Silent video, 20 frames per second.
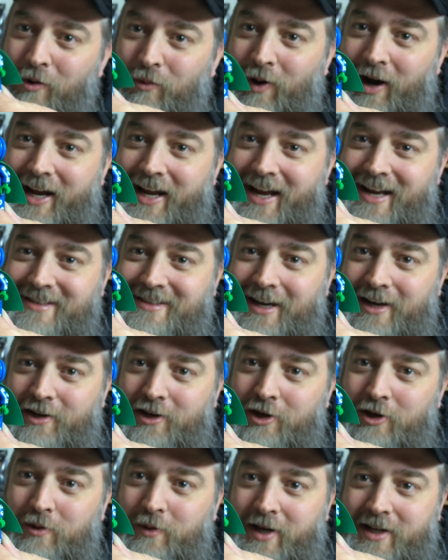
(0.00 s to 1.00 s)
why, yes, I
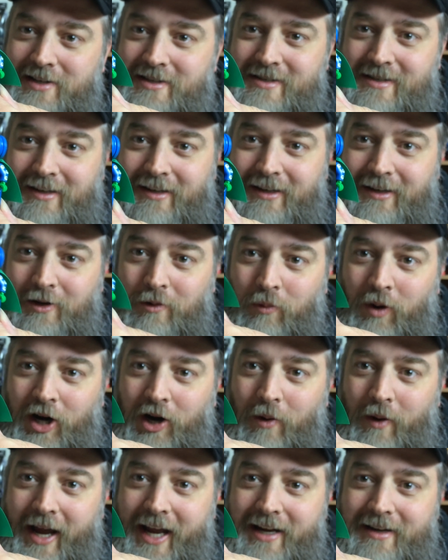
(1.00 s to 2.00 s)
do. It's uh,
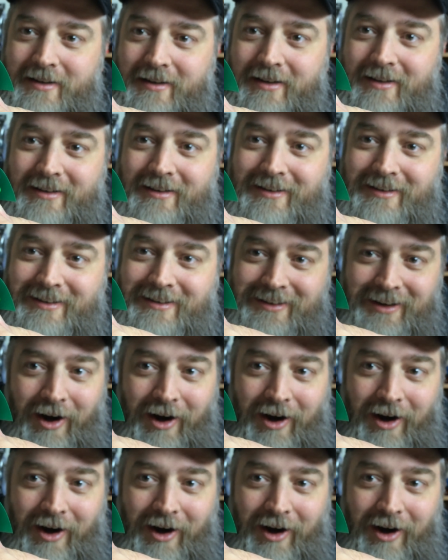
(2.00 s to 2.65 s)
108.